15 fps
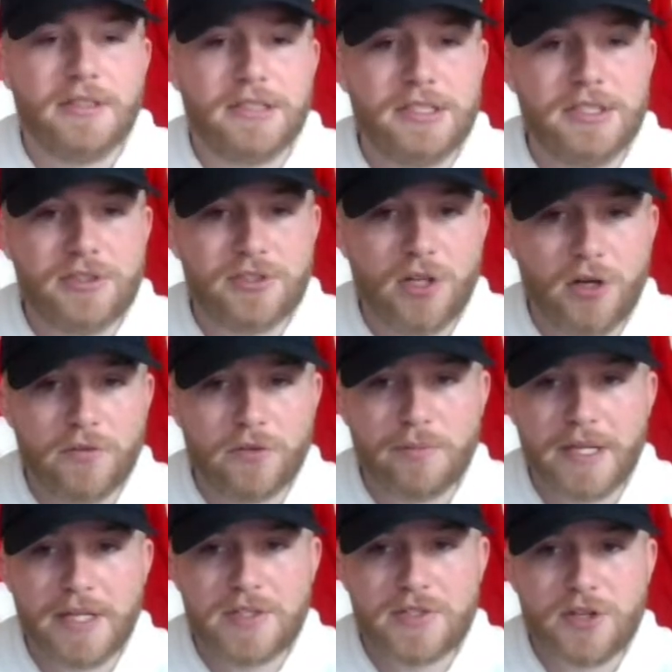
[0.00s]
his over
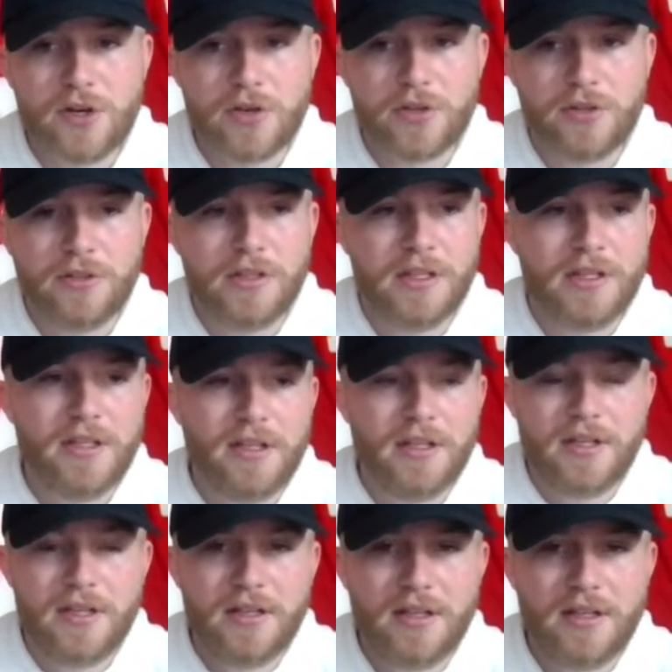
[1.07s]
base total.
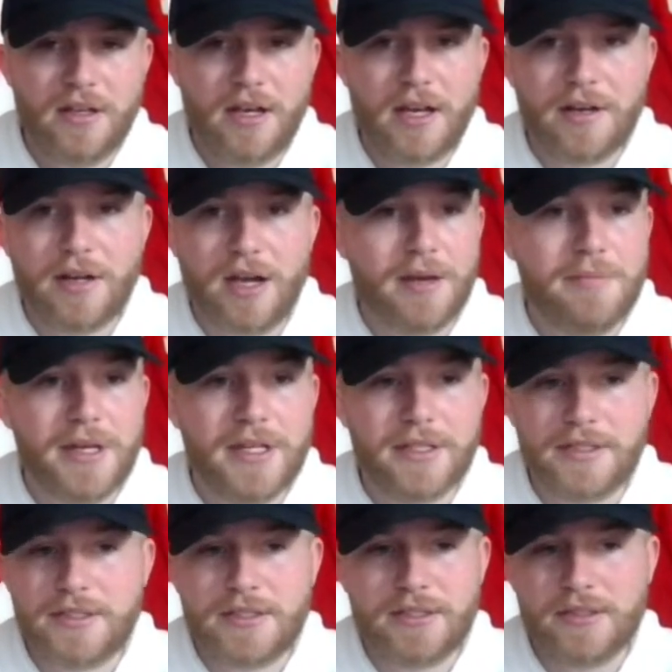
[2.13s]
I make